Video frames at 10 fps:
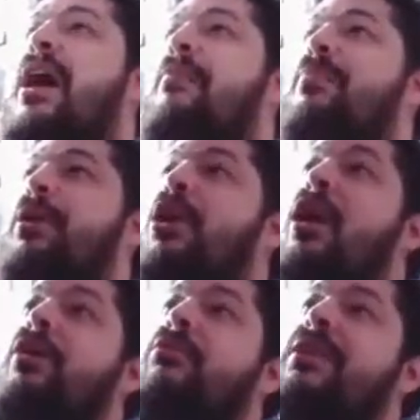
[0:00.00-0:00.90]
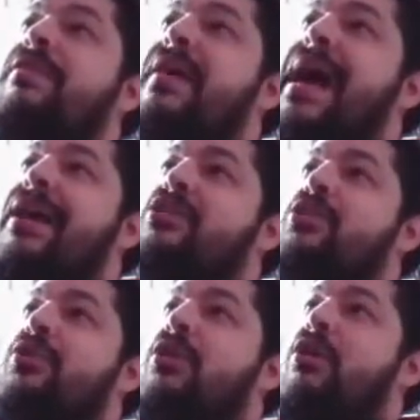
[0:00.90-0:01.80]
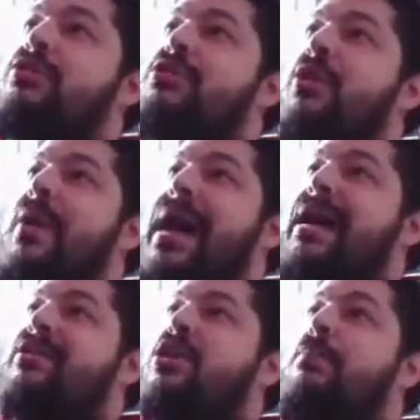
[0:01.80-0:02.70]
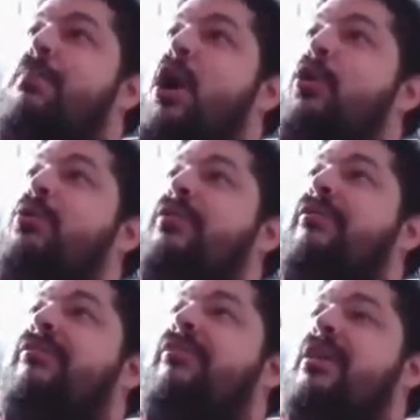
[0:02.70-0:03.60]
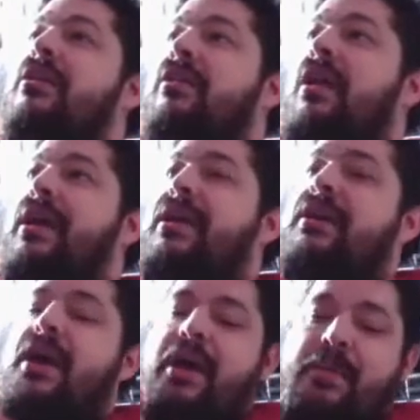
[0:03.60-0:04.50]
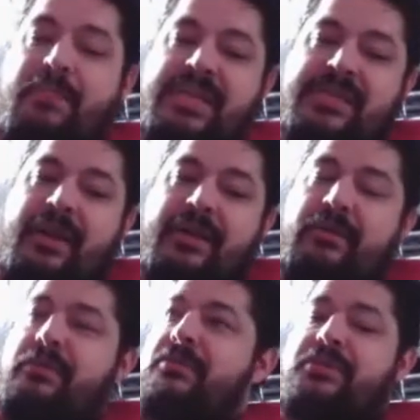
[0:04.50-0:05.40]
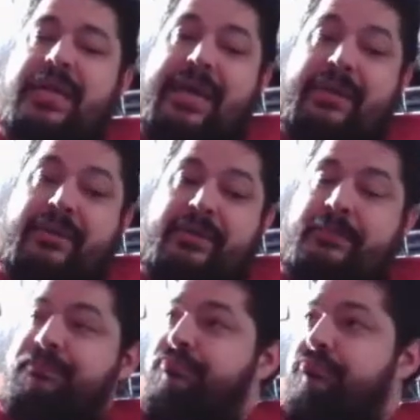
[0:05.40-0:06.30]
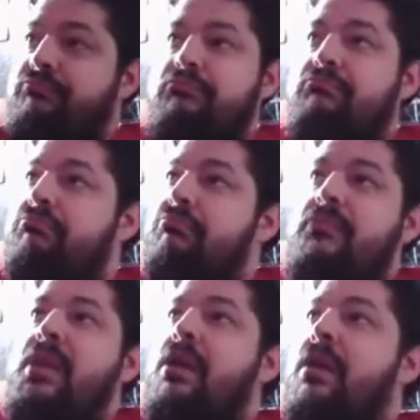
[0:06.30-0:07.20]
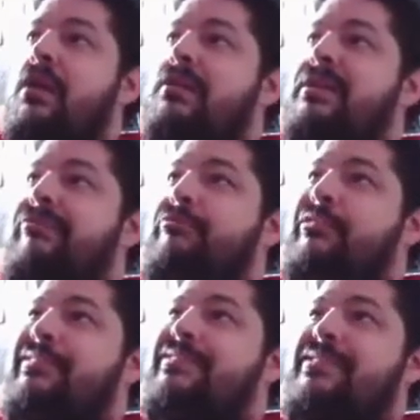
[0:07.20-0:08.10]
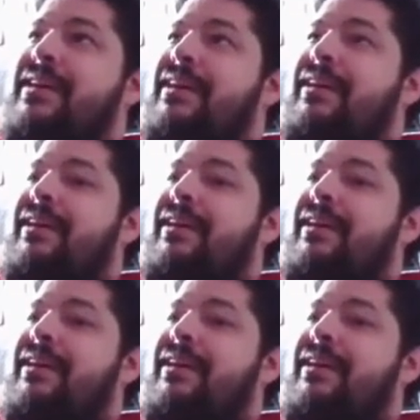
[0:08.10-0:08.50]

But not only that, you can also add components like missiles and different